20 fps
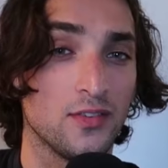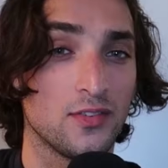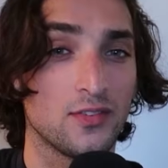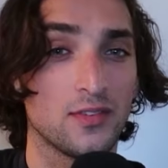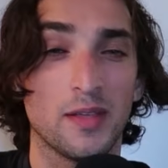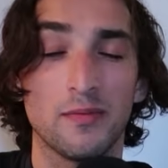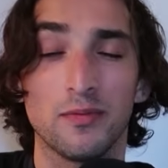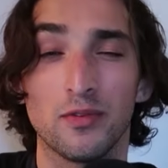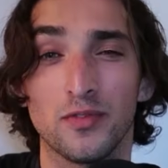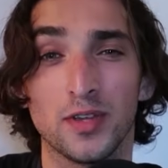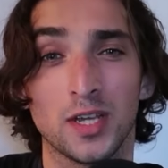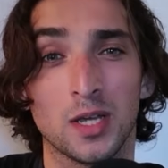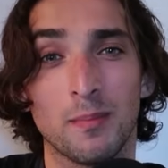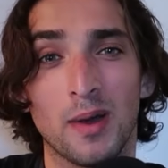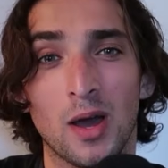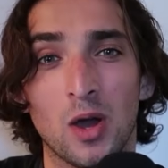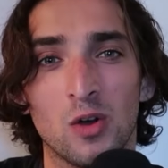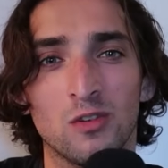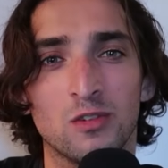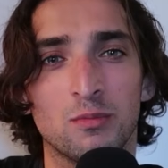Because if you think
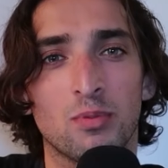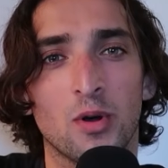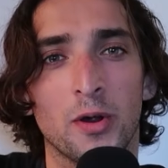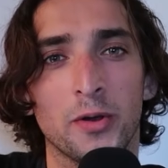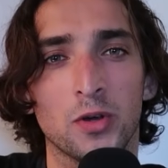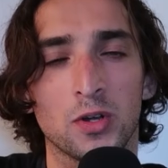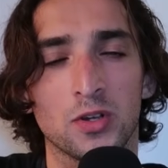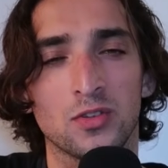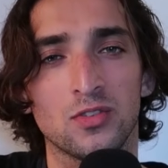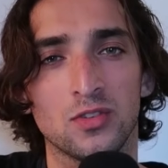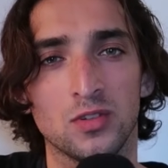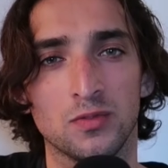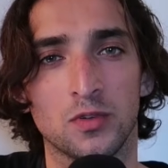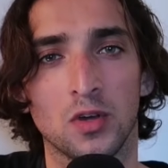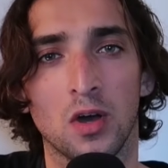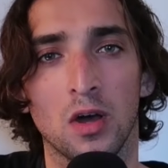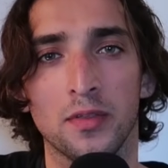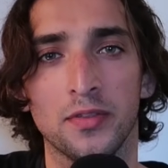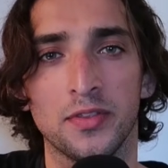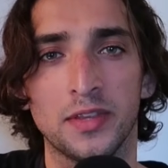about other products,
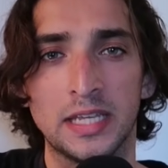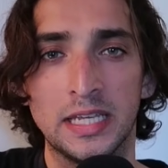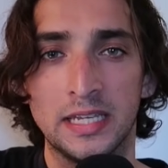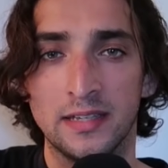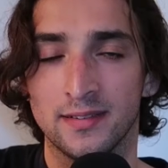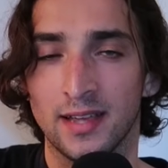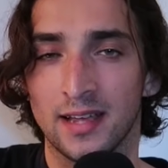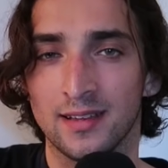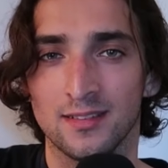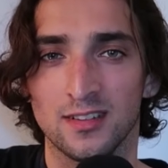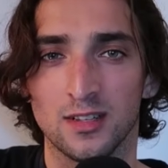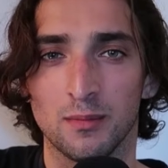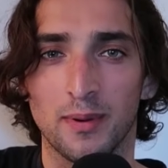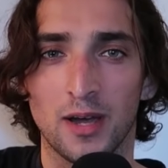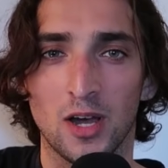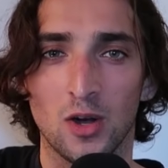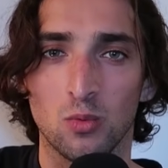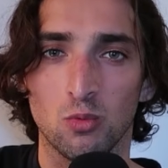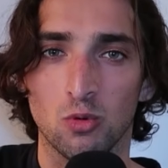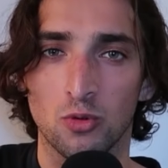you've got the Tesla
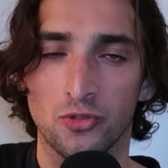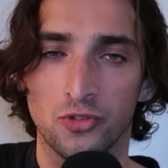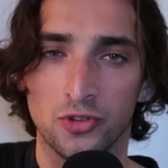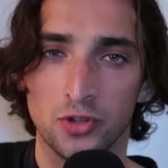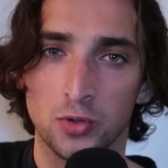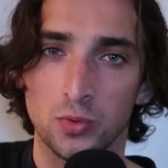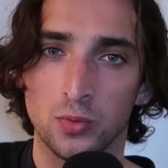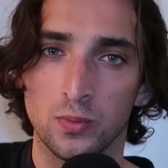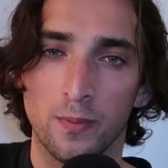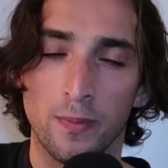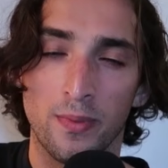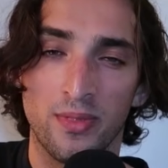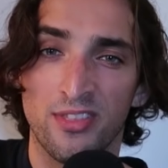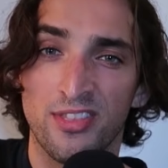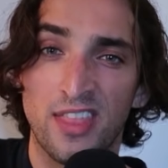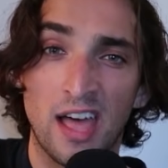Powerwall 2,